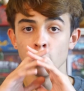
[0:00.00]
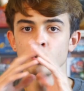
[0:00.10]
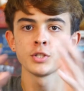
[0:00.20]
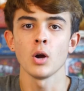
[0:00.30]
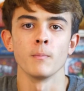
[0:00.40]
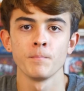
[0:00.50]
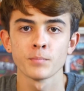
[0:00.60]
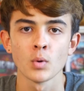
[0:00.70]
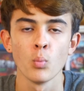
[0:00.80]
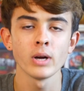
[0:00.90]
So,
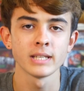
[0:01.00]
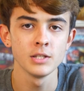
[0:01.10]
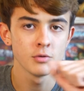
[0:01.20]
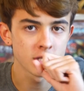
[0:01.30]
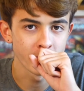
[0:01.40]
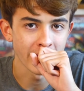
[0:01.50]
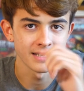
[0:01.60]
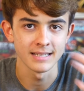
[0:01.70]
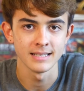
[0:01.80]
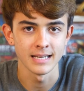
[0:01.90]
what can you
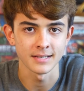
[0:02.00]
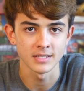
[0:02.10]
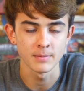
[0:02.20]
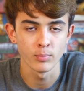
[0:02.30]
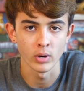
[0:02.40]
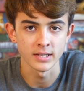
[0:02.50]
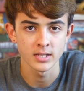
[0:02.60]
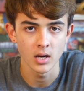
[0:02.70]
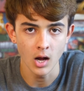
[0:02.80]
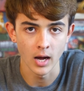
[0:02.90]
spend Destiny points
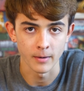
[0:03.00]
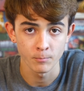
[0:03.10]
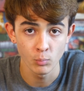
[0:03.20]
on?